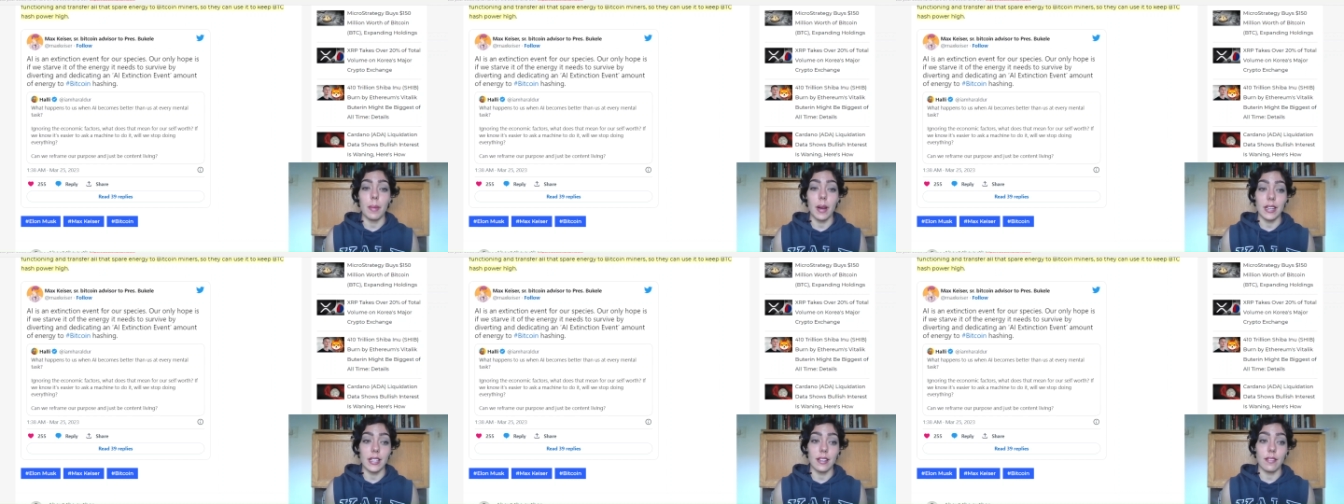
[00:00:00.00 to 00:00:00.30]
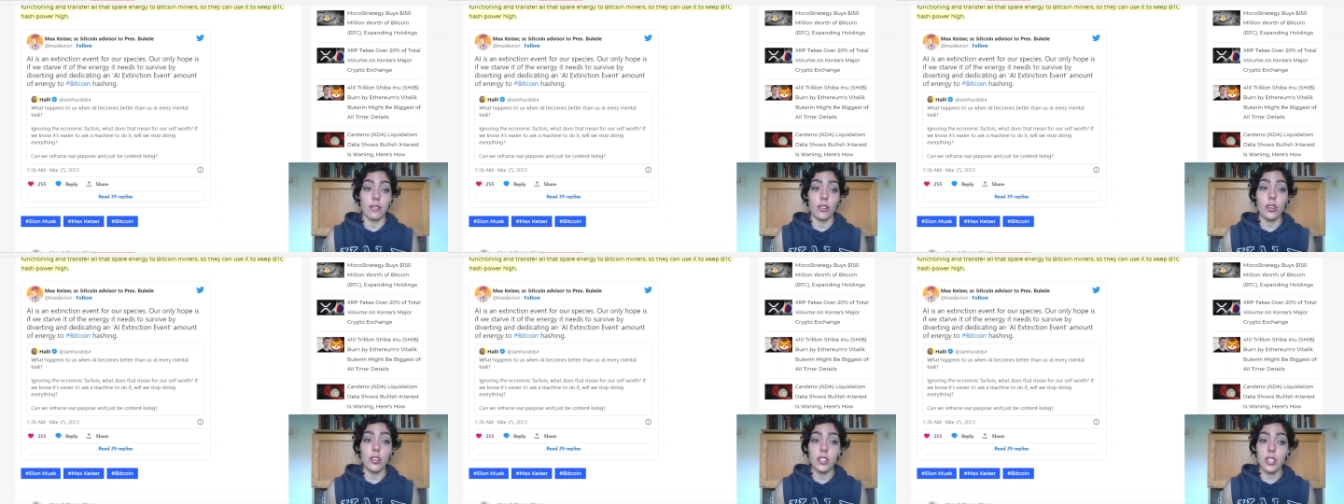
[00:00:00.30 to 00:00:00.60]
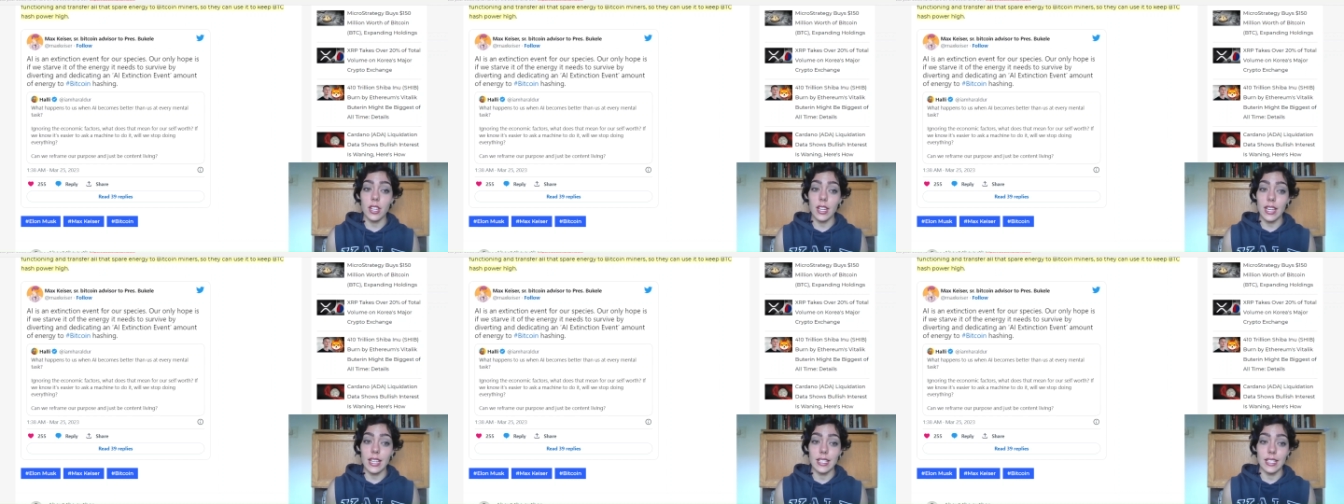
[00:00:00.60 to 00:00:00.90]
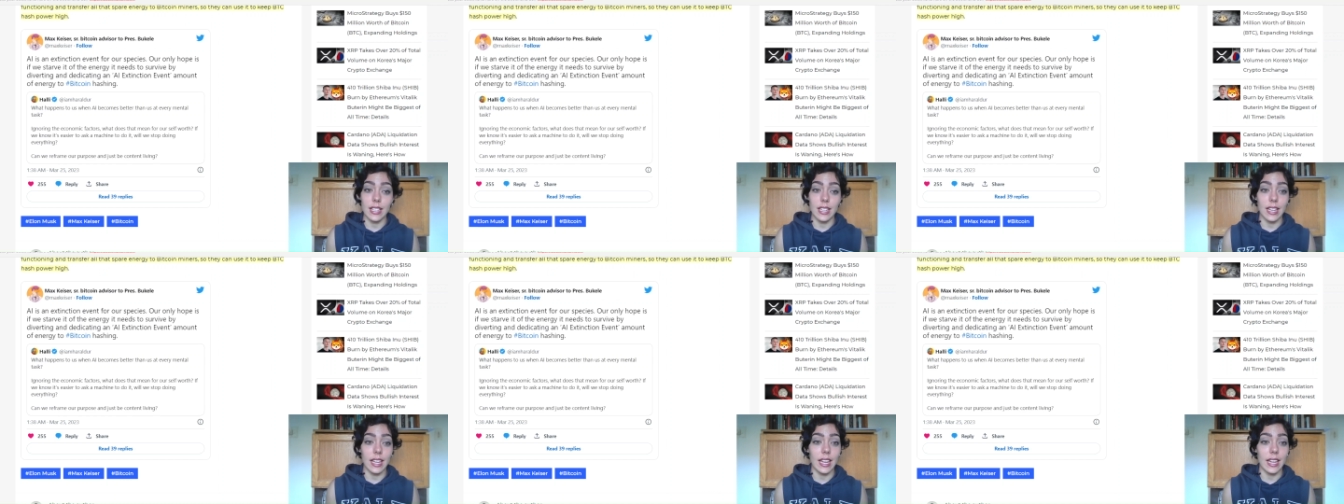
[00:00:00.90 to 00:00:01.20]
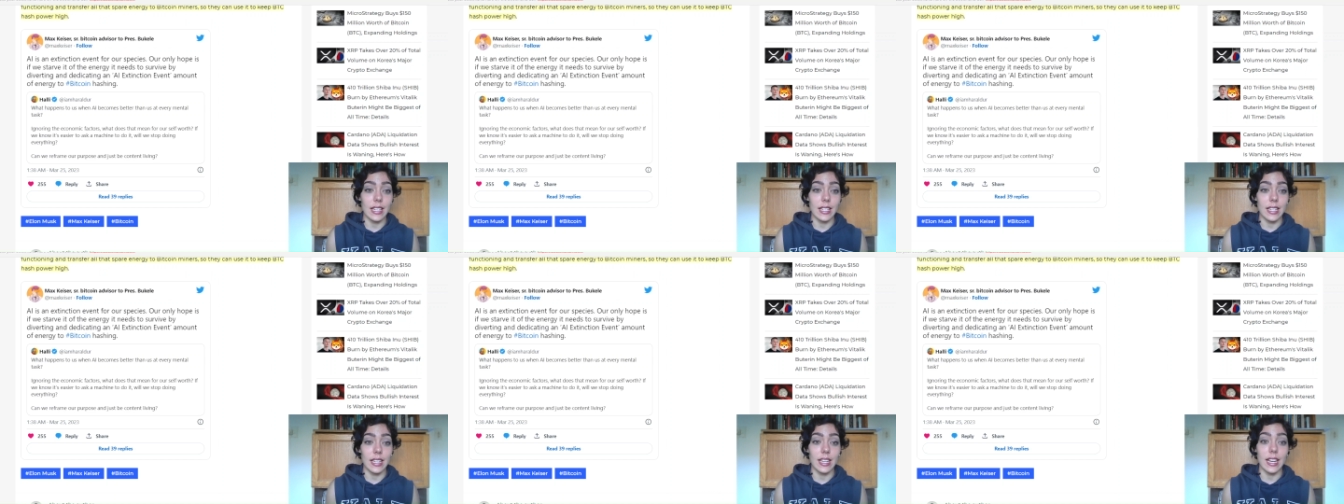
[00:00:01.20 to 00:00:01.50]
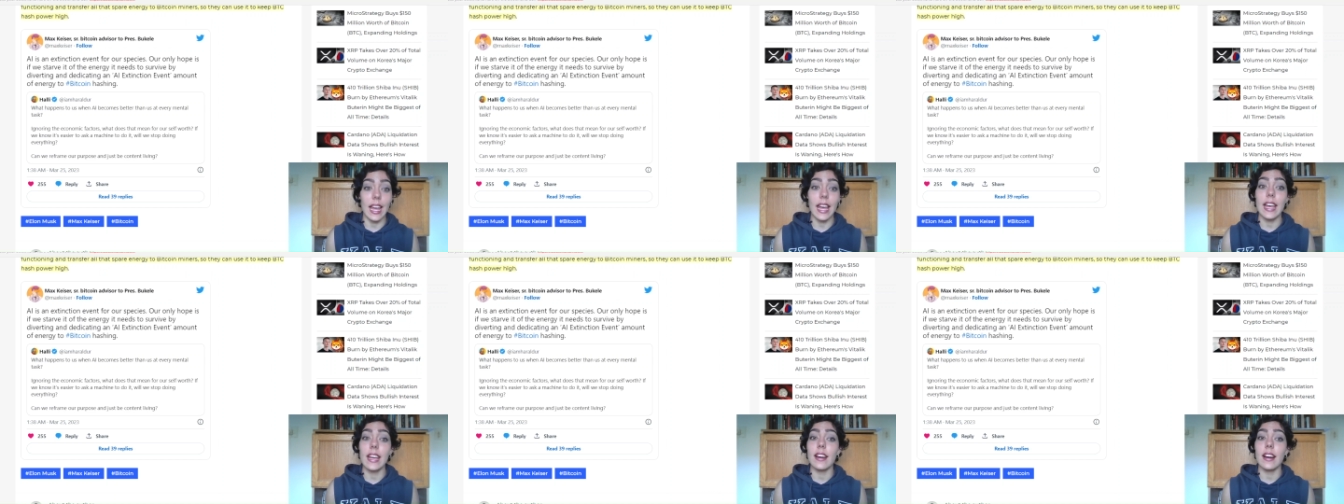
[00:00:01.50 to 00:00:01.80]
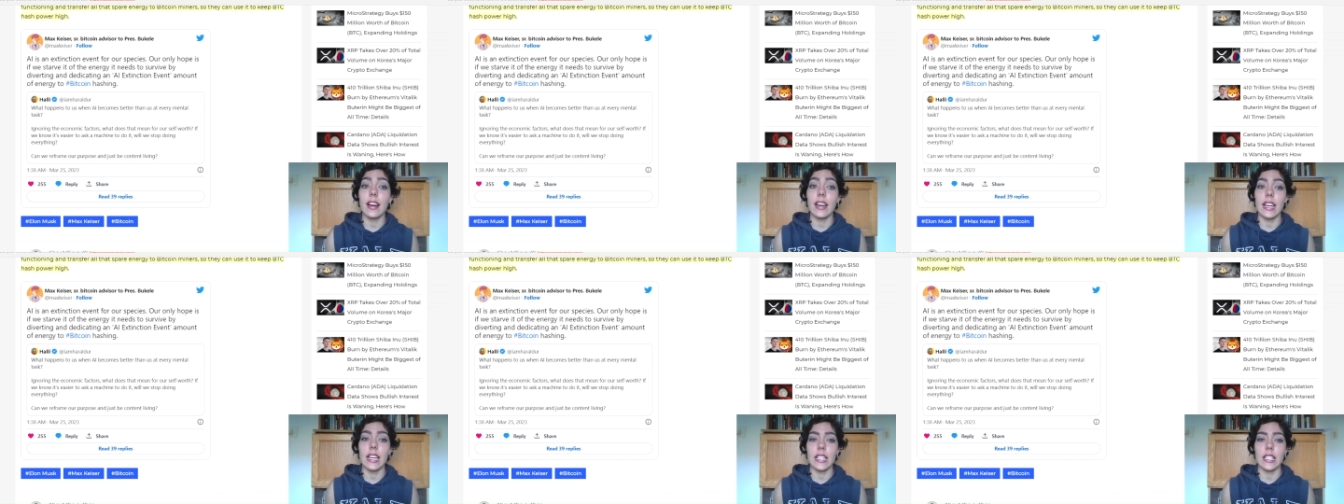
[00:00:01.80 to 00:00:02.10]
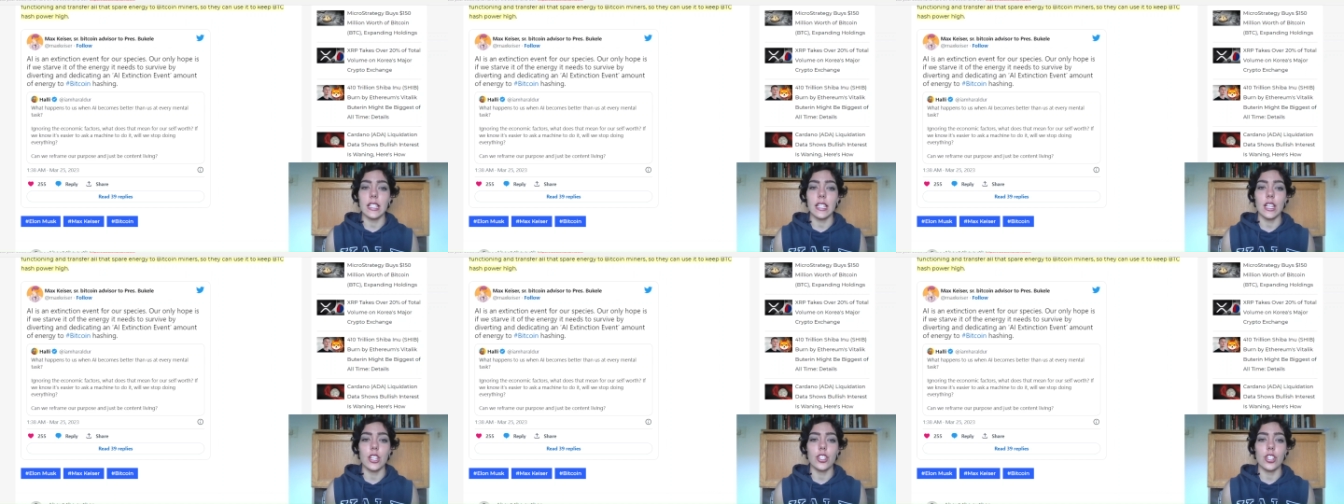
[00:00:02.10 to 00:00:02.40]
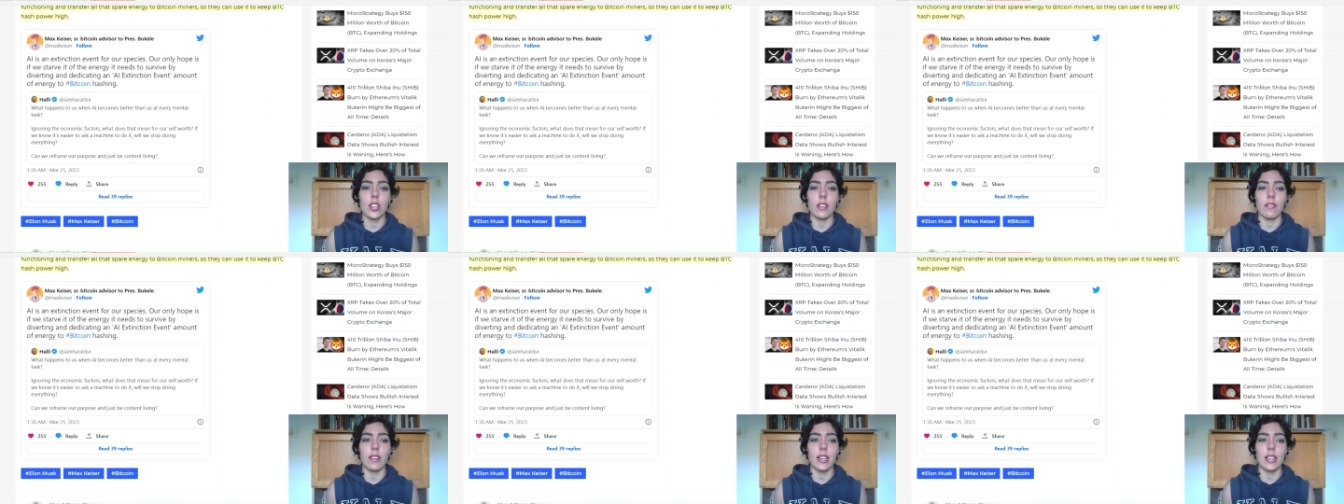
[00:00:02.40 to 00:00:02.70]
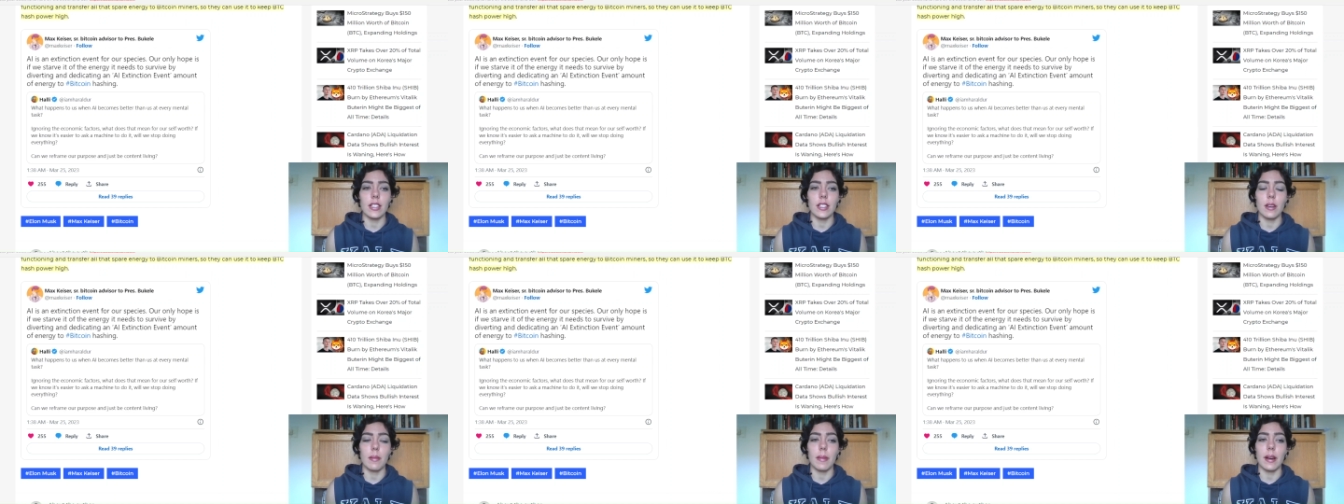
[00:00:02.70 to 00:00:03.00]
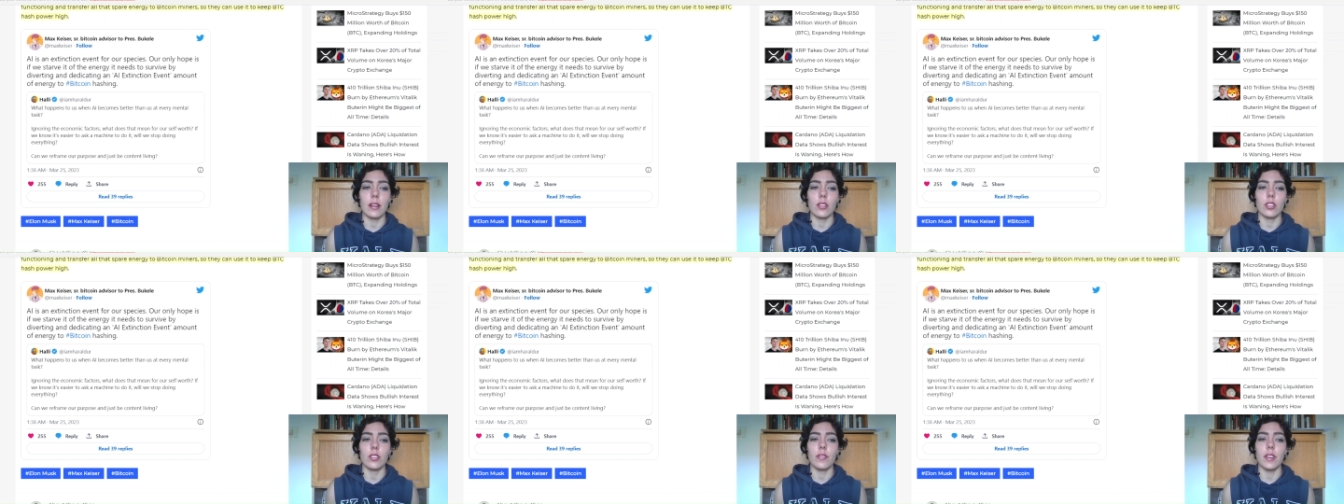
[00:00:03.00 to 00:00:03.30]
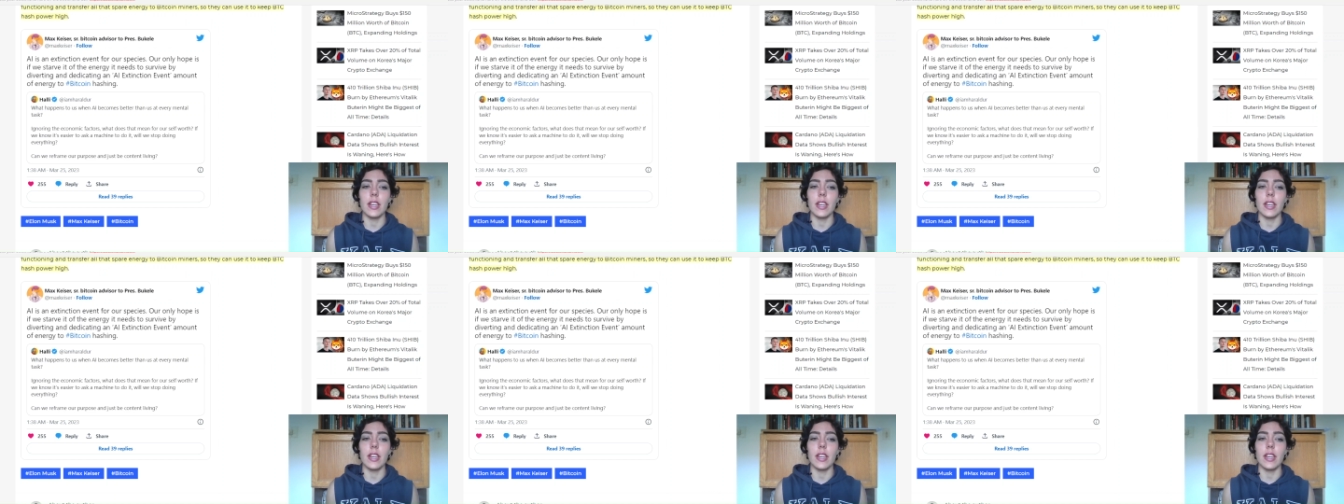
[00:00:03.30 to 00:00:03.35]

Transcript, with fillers: by diverting and dedicating an A I extinction event amount of